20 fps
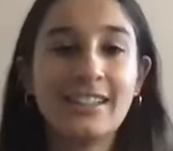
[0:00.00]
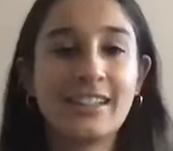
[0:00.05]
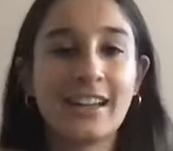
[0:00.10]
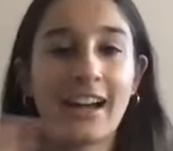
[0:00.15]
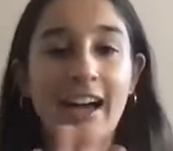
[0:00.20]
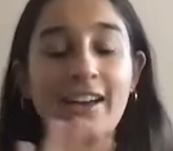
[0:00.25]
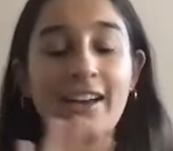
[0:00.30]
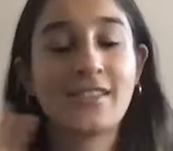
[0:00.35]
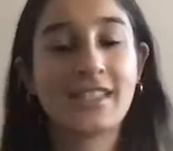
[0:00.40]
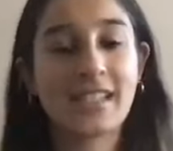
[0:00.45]

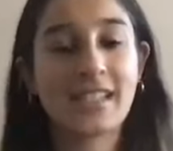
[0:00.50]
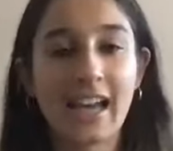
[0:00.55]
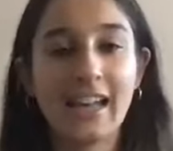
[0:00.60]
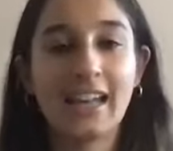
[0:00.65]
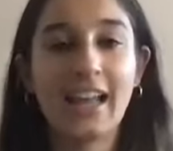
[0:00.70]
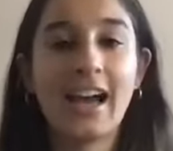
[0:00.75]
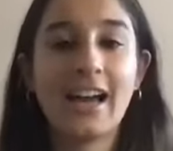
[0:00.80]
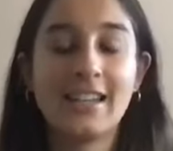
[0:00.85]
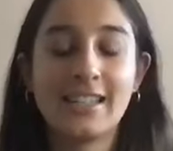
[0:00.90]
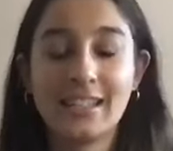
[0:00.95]
kind of
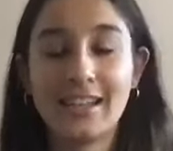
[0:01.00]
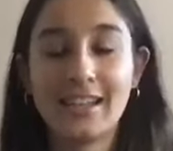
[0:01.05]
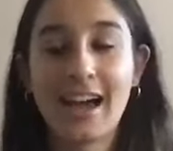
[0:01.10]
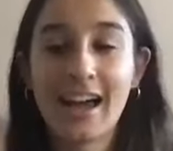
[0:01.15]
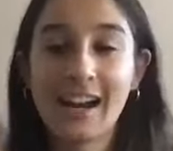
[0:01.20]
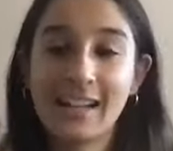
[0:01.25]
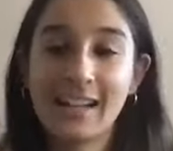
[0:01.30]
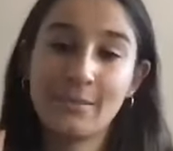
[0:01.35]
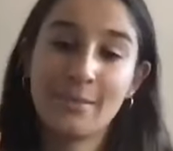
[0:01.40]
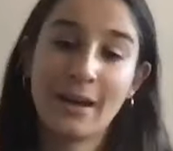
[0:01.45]
sidelined it,
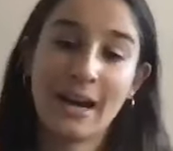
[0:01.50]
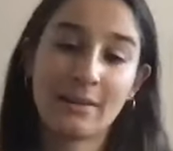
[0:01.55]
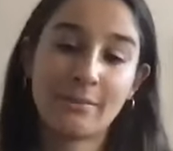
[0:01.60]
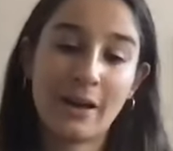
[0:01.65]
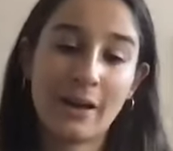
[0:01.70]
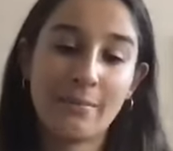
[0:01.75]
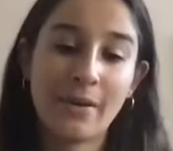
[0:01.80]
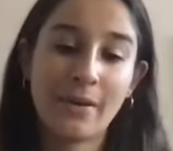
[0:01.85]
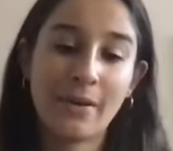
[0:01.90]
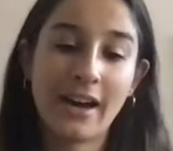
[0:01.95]
had it at the back of
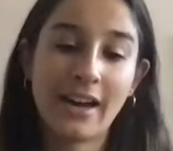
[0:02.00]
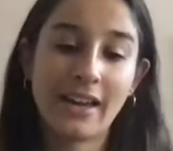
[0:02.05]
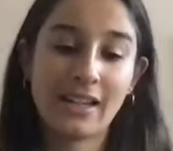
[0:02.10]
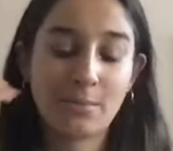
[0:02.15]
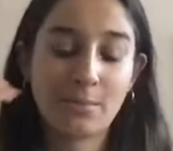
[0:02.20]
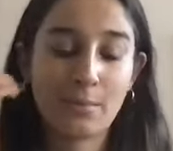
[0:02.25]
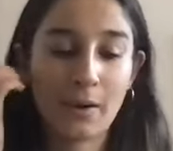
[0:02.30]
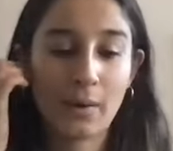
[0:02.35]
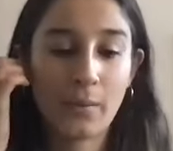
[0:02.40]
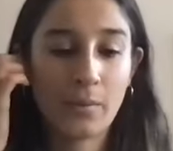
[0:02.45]
my
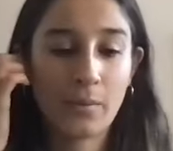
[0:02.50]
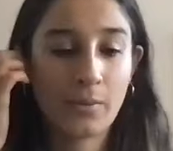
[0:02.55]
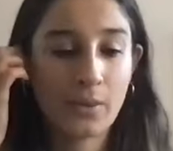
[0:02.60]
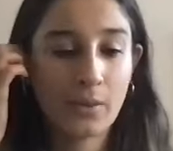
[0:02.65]
mind, but